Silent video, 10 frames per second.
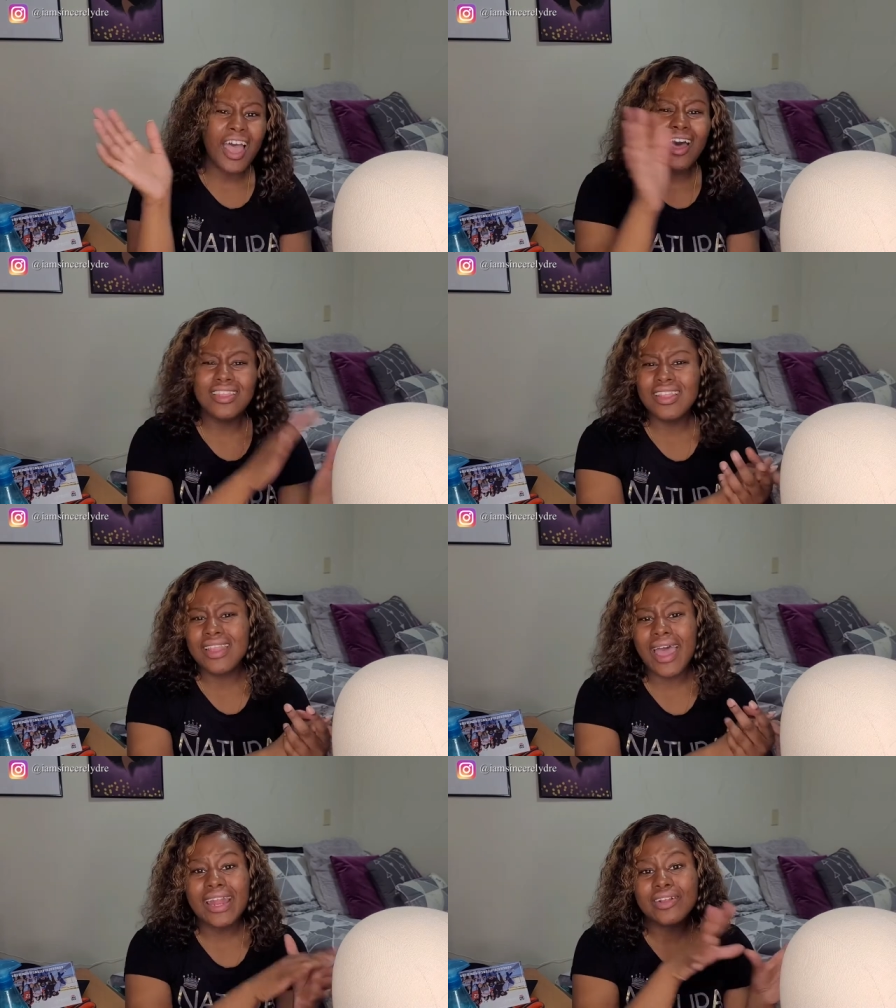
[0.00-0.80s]
Other than
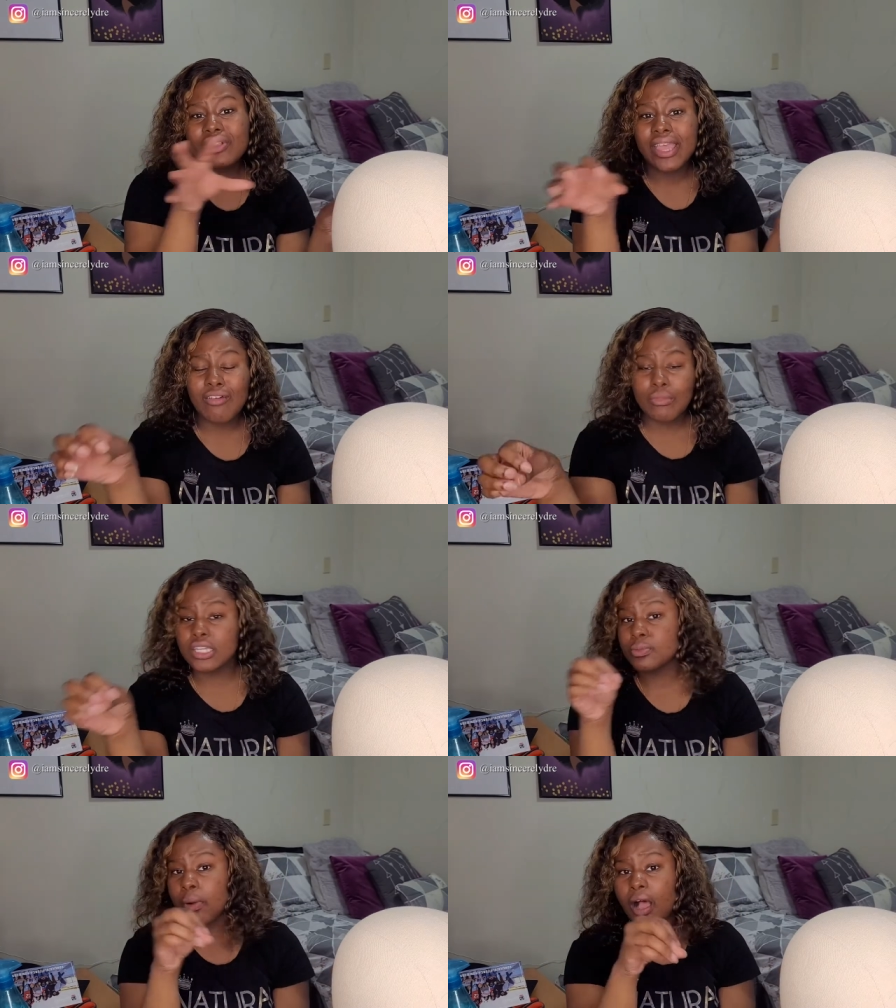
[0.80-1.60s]
that, I didn't really have
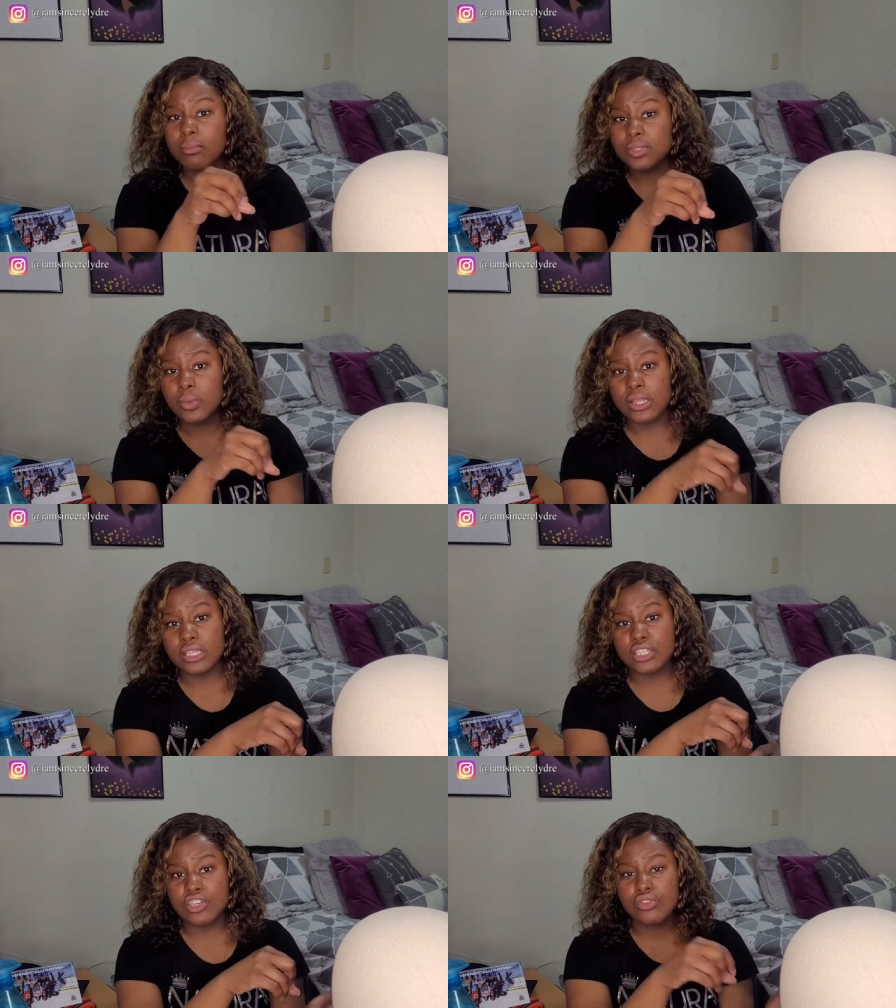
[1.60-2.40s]
much problems with
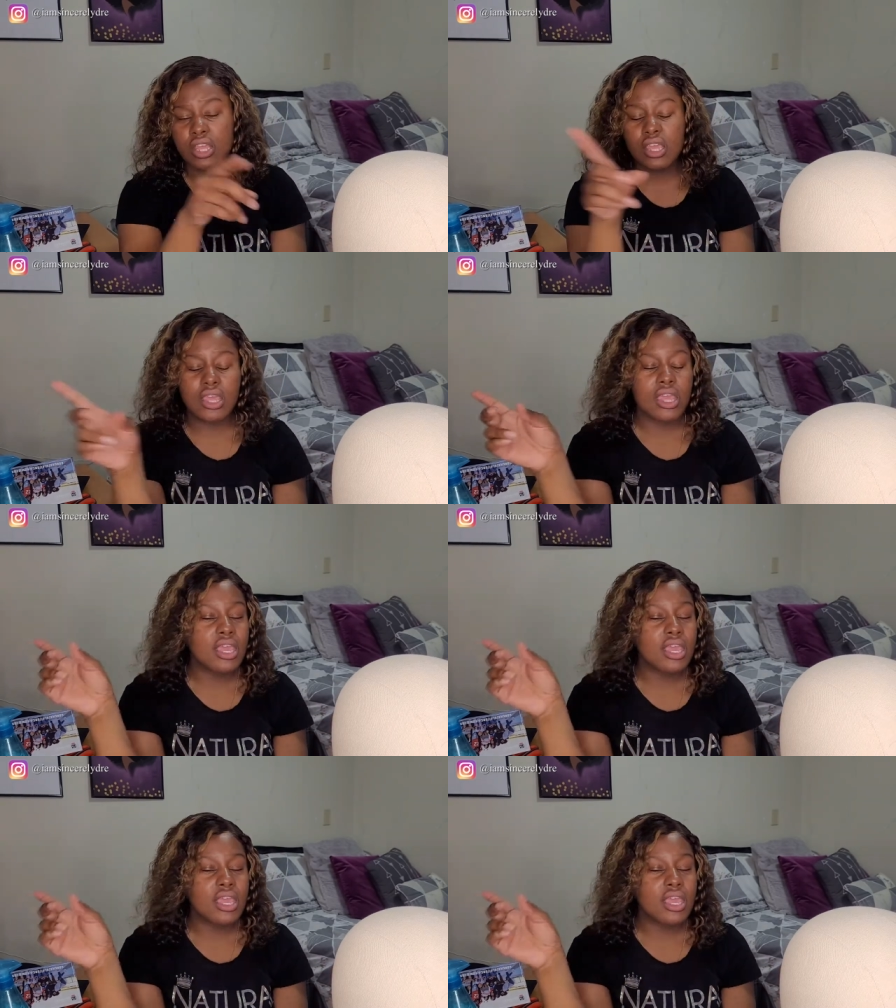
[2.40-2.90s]
this unit.